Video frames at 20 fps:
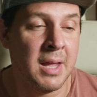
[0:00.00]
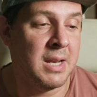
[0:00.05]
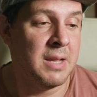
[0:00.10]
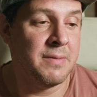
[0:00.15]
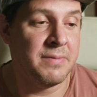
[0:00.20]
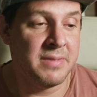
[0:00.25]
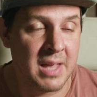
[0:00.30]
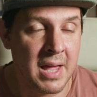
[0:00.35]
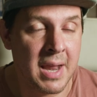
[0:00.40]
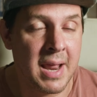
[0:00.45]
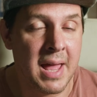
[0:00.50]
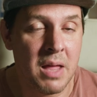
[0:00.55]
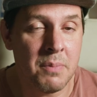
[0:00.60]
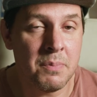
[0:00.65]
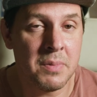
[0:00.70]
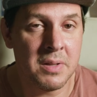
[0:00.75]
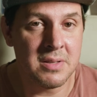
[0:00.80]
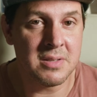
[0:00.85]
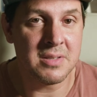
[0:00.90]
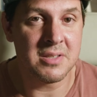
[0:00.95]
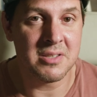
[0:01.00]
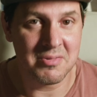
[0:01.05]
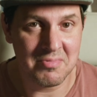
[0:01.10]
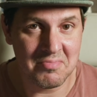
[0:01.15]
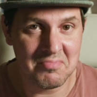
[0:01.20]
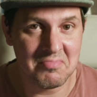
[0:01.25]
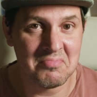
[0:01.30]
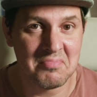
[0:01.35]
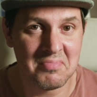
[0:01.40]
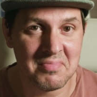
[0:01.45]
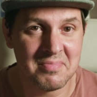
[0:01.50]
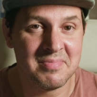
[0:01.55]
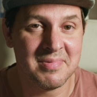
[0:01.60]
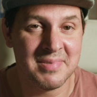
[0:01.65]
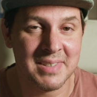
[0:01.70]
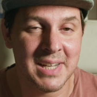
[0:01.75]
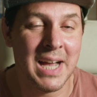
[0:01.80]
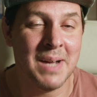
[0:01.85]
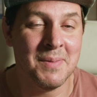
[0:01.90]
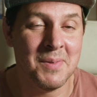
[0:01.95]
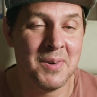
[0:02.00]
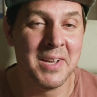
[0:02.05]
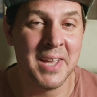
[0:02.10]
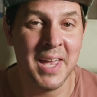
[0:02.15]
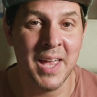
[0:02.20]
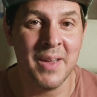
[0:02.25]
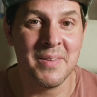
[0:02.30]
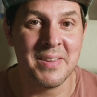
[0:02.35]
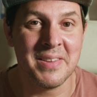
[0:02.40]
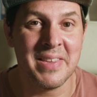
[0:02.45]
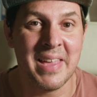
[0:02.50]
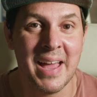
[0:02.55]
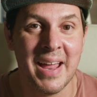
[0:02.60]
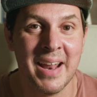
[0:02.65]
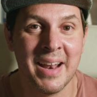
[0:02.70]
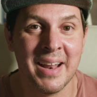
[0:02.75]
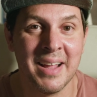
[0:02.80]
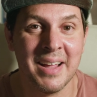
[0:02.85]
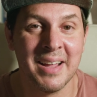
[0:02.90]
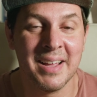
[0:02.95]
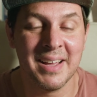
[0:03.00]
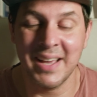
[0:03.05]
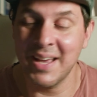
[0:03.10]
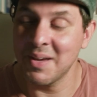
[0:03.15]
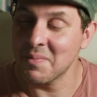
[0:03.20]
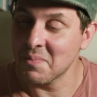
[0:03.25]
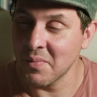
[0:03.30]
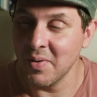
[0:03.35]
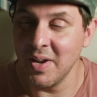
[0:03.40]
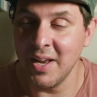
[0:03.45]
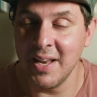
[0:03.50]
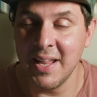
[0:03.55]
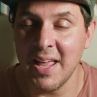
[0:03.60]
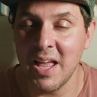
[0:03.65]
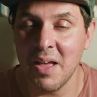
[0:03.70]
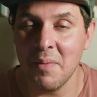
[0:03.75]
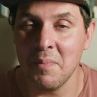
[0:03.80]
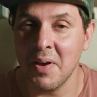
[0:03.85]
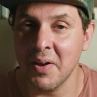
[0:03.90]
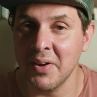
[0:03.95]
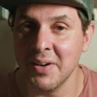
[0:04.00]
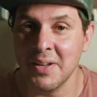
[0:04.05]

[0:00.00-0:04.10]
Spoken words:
And if that happens, I'm okay with that. I really am. I'm